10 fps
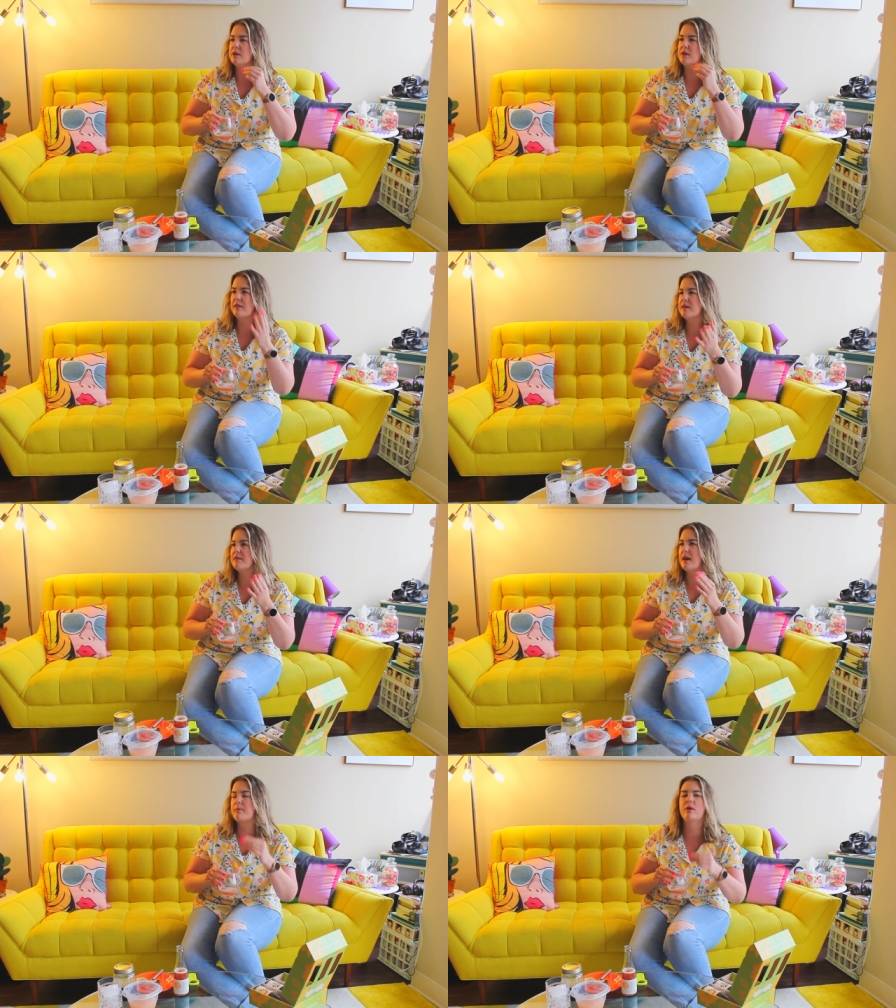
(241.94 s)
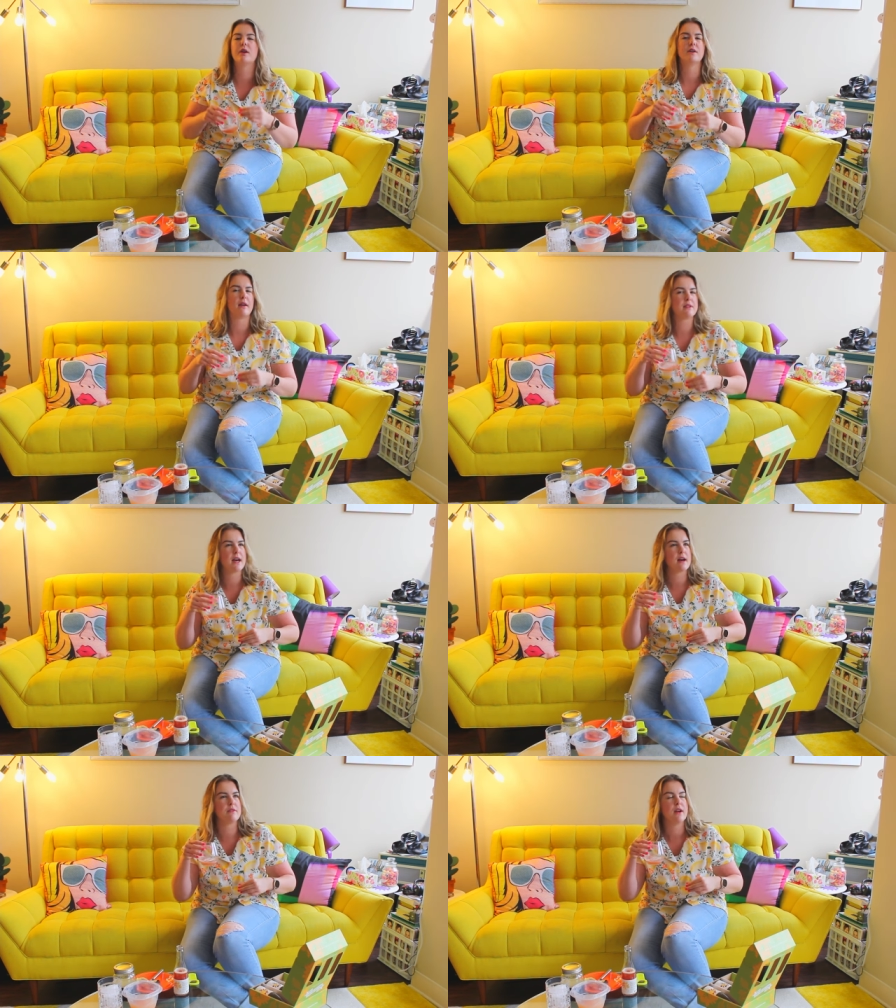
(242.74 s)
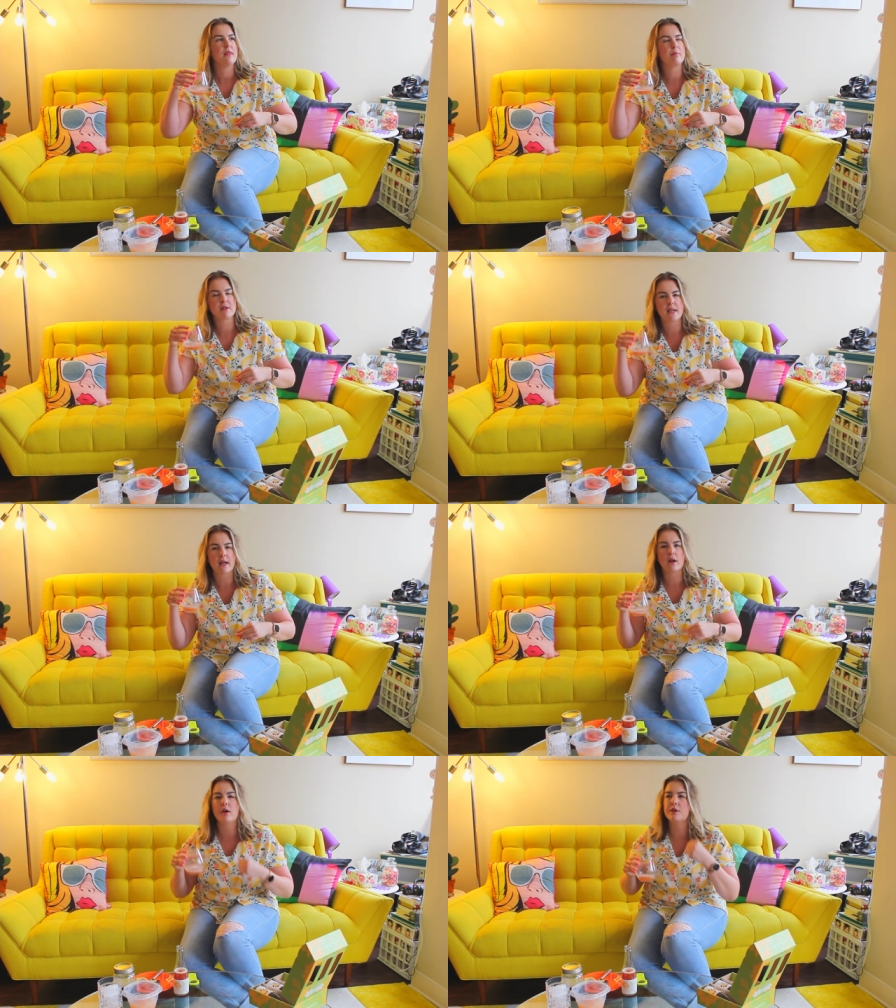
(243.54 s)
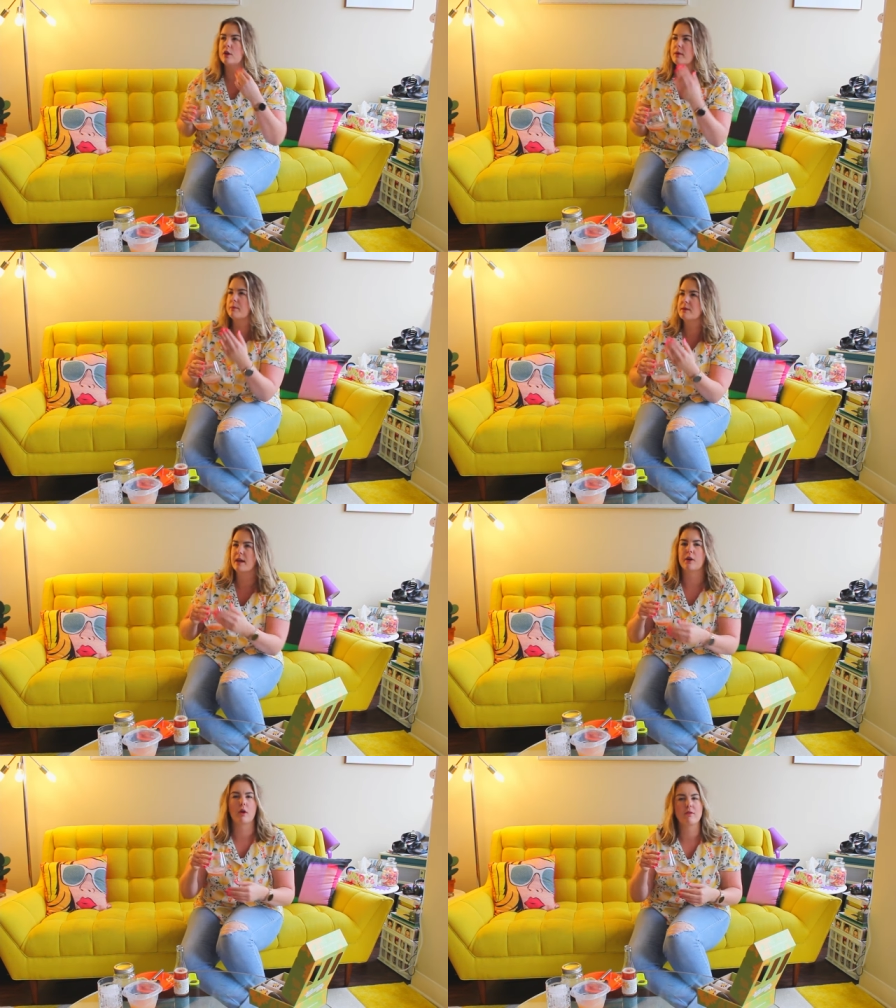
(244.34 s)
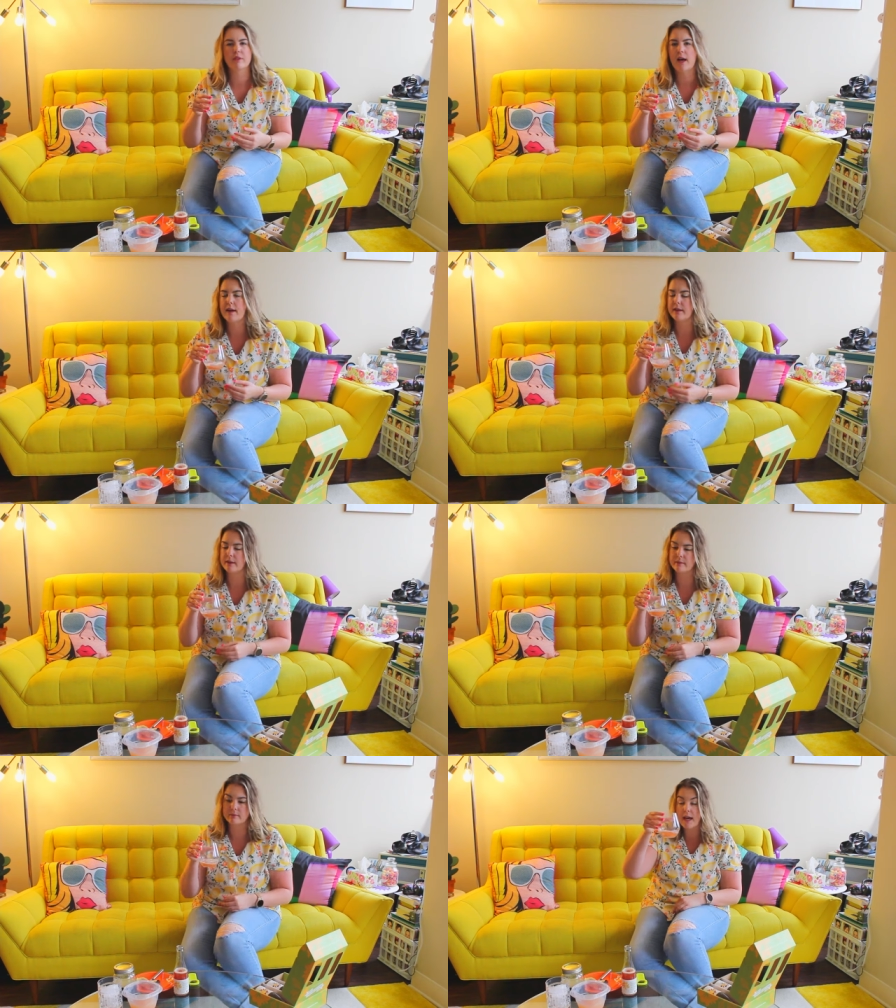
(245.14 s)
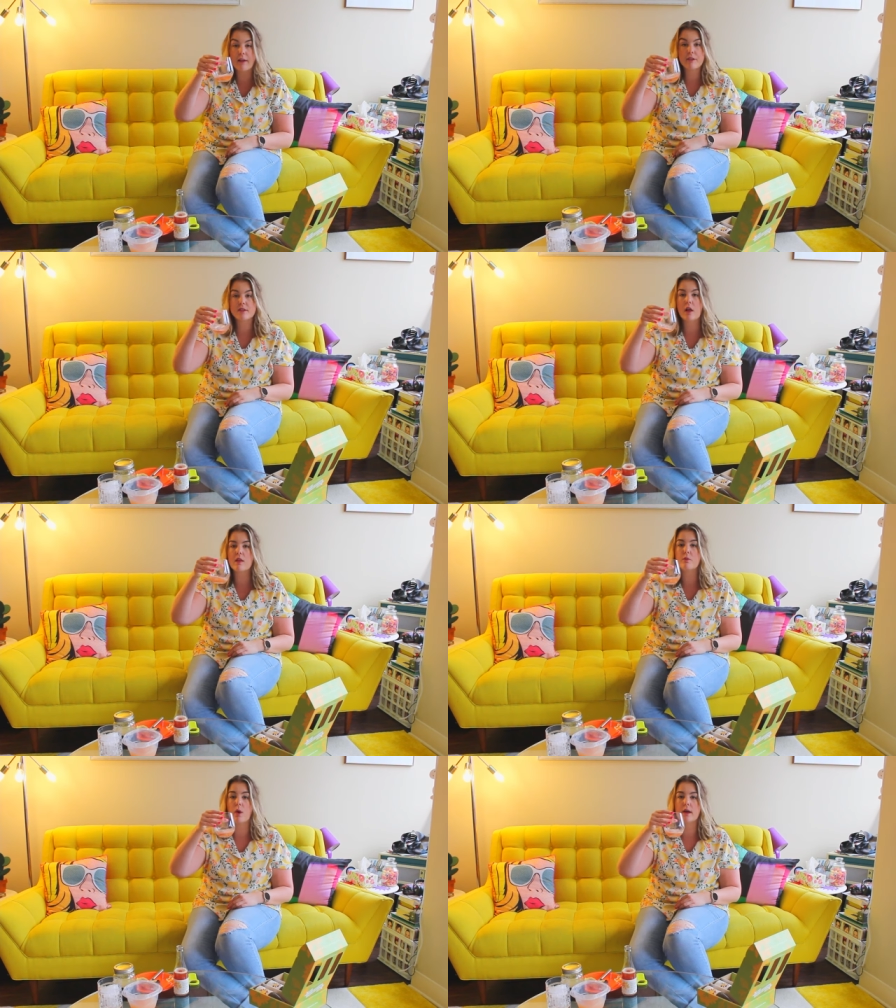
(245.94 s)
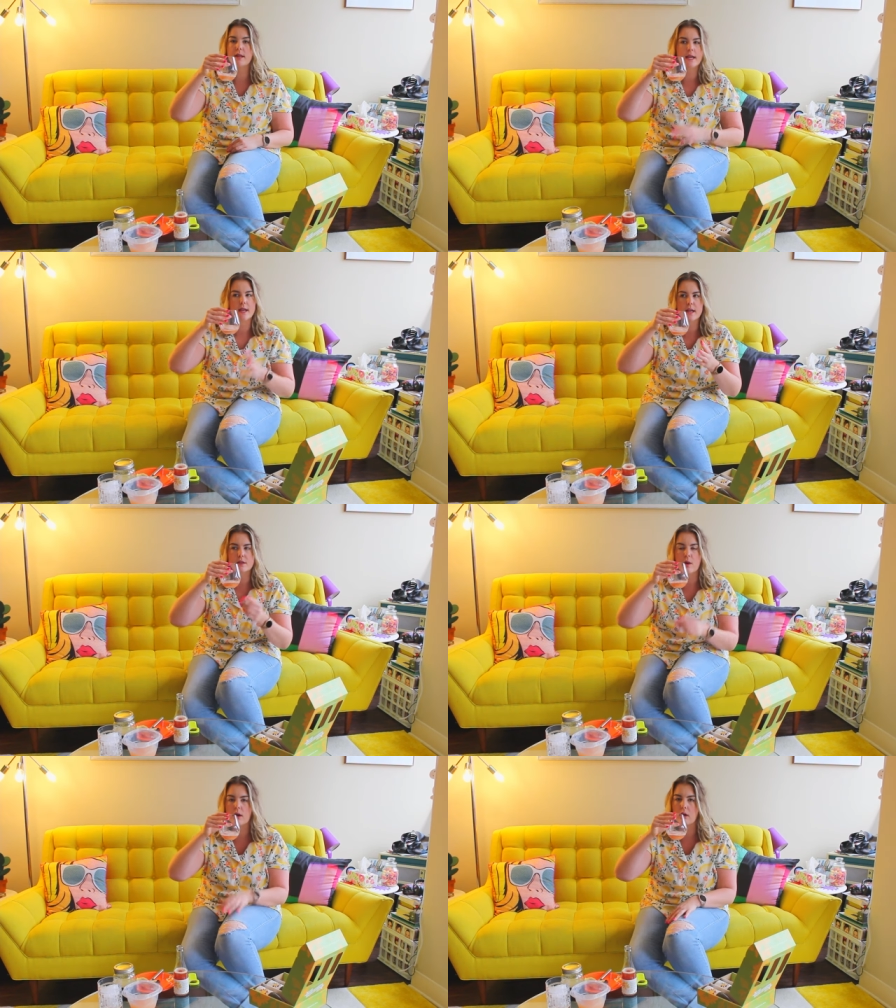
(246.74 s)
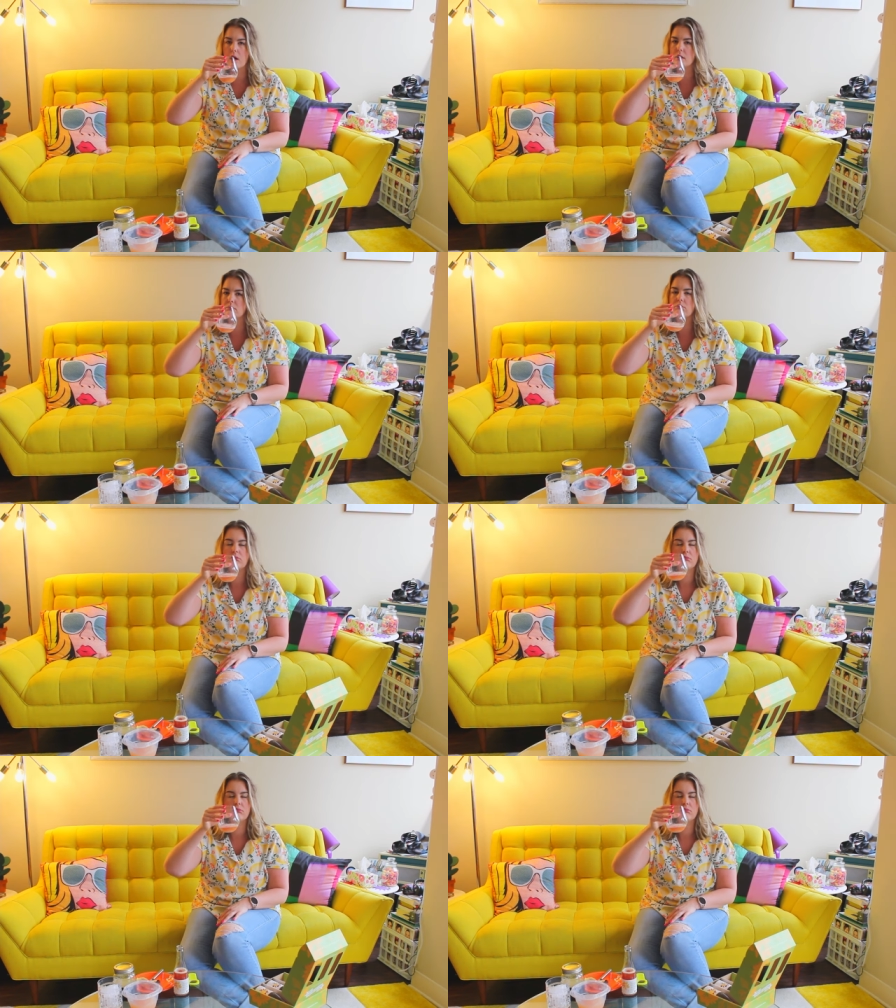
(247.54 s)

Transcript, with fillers: know, you have to have the Aperol, you have to have the Prosecco, you don't want Prosecco on flat, like to have this all in one and it has no alcohol,